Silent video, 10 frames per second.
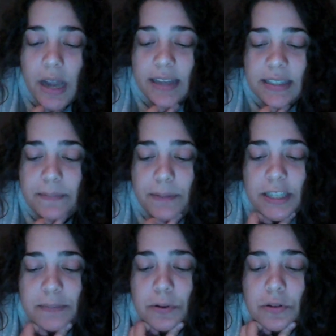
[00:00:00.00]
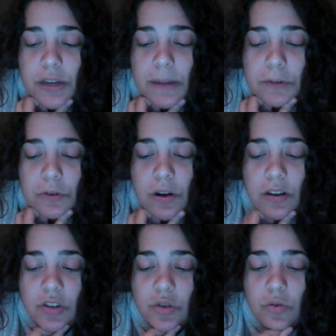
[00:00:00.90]
As the bus pulled up to
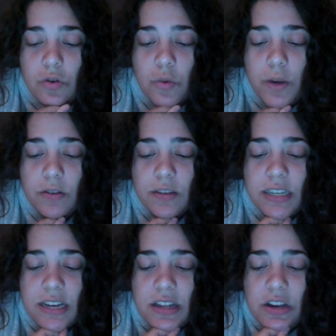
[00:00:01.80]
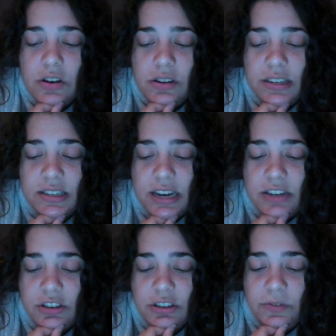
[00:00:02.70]
our school, we could see the early
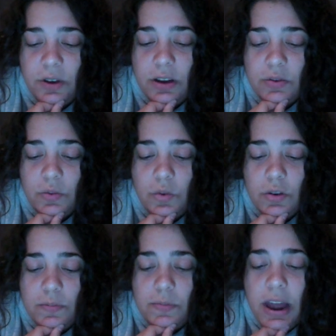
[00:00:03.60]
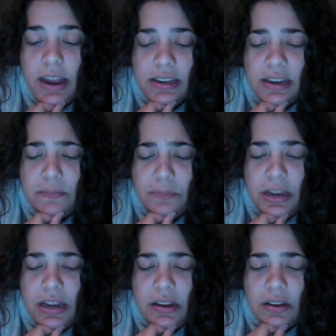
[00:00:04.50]
stages of what would likely
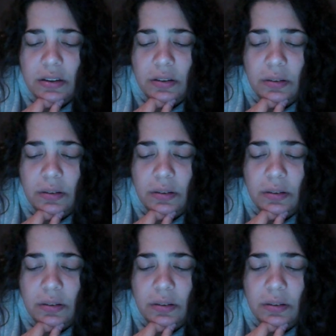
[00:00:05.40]
be